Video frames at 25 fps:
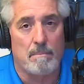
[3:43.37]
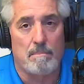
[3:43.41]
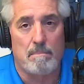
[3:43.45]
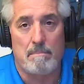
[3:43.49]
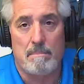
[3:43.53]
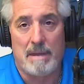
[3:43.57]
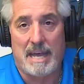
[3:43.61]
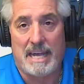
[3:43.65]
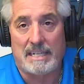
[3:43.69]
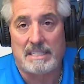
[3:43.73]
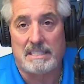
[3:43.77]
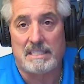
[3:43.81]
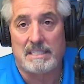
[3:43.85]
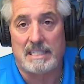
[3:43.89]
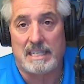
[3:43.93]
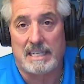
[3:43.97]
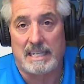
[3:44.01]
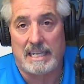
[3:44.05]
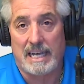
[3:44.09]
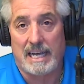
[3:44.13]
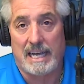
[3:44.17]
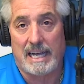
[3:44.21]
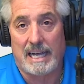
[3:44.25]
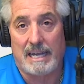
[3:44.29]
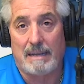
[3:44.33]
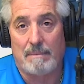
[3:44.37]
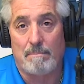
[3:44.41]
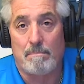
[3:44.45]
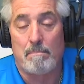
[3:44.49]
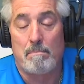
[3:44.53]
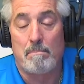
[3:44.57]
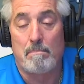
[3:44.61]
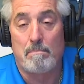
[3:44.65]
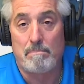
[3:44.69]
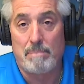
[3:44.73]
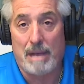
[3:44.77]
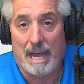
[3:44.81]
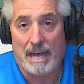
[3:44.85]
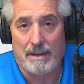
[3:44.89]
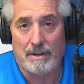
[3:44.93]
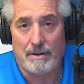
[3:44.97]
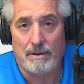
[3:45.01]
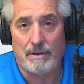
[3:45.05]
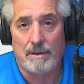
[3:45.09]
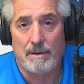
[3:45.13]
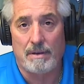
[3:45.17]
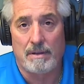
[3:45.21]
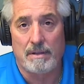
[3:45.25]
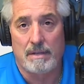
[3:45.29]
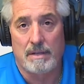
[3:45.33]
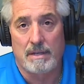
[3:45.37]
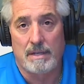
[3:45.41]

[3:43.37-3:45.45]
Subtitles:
makes the game better